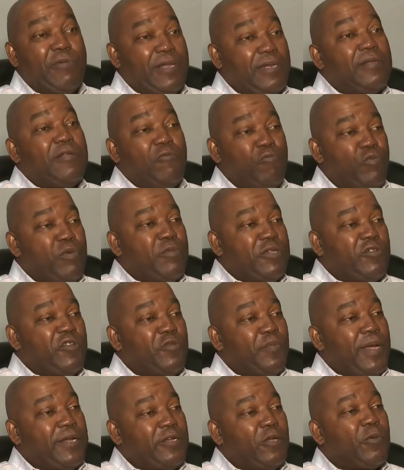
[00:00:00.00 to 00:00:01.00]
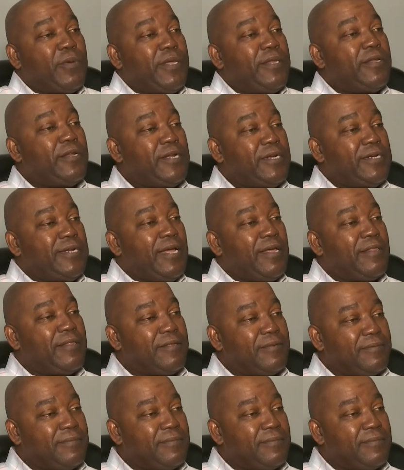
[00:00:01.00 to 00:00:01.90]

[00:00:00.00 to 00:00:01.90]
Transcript: well, we must respect the Queen and her death.